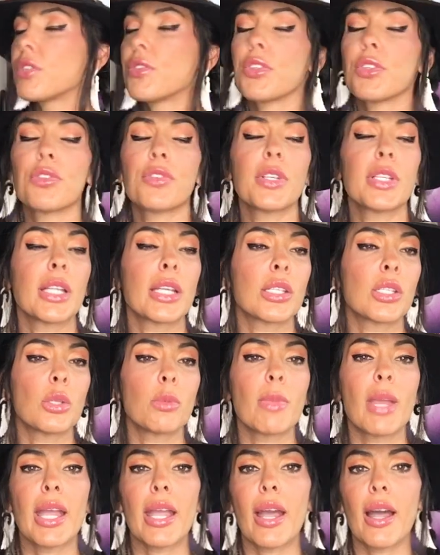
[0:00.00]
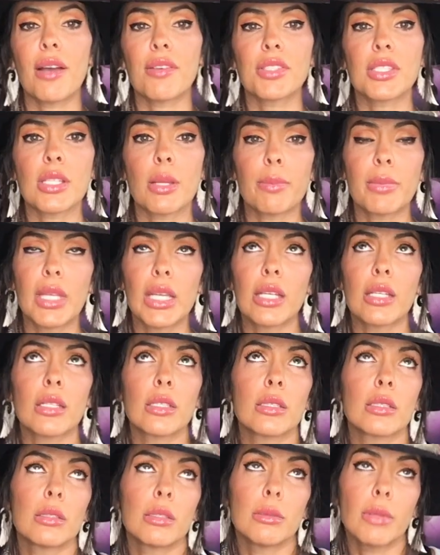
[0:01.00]
If you feel like you may have
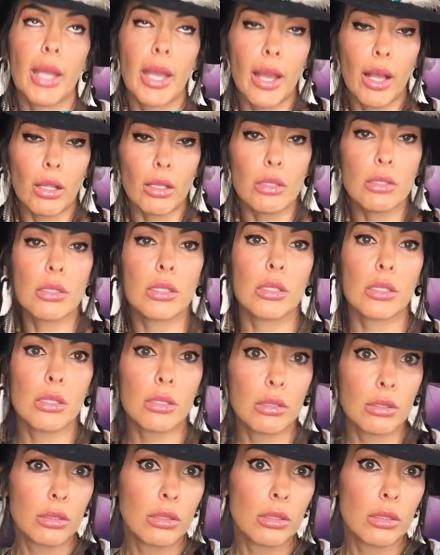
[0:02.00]
something else,